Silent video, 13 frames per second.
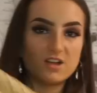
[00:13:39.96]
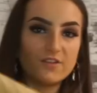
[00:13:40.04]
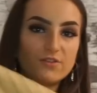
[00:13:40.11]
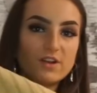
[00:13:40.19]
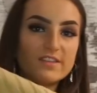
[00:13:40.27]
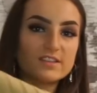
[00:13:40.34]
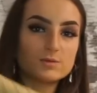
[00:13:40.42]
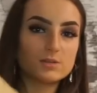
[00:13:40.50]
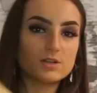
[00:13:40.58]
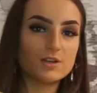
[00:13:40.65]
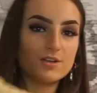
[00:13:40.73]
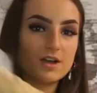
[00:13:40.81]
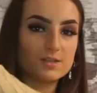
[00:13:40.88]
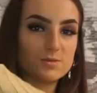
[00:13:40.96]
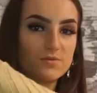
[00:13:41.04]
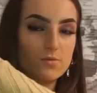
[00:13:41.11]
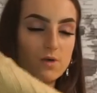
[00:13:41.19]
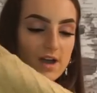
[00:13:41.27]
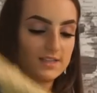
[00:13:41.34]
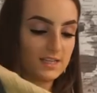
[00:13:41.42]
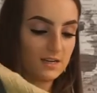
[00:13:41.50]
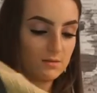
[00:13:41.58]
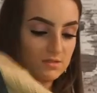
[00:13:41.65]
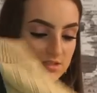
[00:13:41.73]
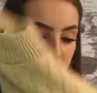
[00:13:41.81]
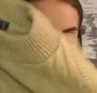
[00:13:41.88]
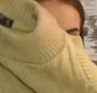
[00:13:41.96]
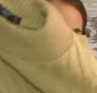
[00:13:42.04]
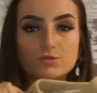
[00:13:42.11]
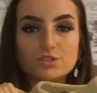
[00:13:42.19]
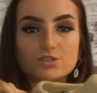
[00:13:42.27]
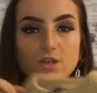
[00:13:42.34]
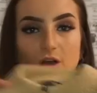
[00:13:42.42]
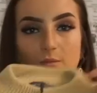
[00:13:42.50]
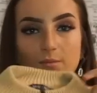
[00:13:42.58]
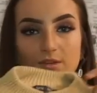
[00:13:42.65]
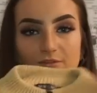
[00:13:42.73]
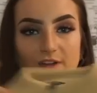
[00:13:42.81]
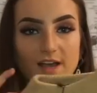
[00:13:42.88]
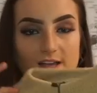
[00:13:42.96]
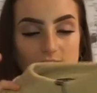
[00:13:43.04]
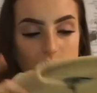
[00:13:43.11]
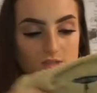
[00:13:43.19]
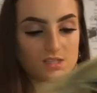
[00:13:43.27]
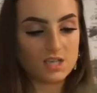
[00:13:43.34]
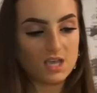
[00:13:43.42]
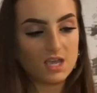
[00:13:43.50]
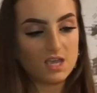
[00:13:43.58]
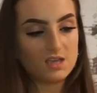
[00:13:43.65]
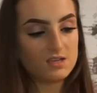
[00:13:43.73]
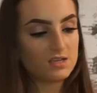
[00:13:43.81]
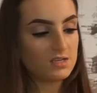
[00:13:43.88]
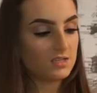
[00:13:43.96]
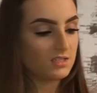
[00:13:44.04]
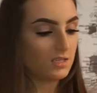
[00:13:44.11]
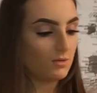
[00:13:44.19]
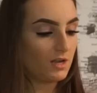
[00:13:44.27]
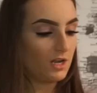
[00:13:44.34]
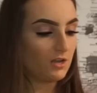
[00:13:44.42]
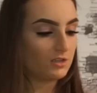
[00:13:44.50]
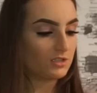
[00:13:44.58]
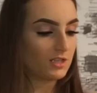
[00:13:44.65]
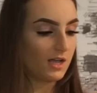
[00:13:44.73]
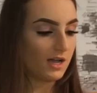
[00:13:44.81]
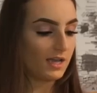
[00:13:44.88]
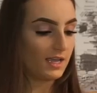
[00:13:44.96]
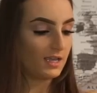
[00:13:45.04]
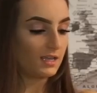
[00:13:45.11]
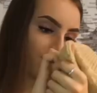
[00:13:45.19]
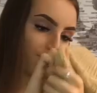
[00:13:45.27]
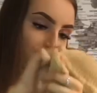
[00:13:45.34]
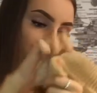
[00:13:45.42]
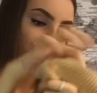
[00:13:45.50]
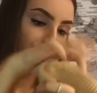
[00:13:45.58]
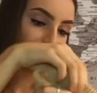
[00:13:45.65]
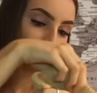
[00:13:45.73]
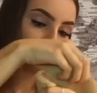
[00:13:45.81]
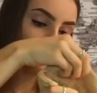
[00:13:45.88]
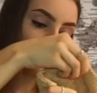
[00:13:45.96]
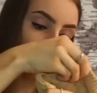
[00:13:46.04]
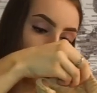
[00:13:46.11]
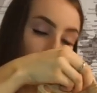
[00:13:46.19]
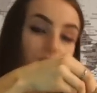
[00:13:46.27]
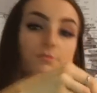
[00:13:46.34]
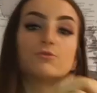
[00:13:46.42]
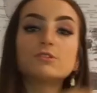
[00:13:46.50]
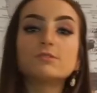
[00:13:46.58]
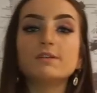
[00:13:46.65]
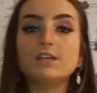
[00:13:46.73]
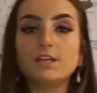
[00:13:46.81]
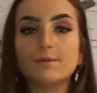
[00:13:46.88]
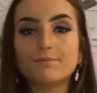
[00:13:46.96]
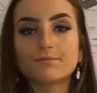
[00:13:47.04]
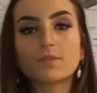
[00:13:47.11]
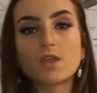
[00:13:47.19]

I feel like this would look nice with a white denim skirt. We'll just try it on with the flares. We'll see what it looks like. Oh, small to medium.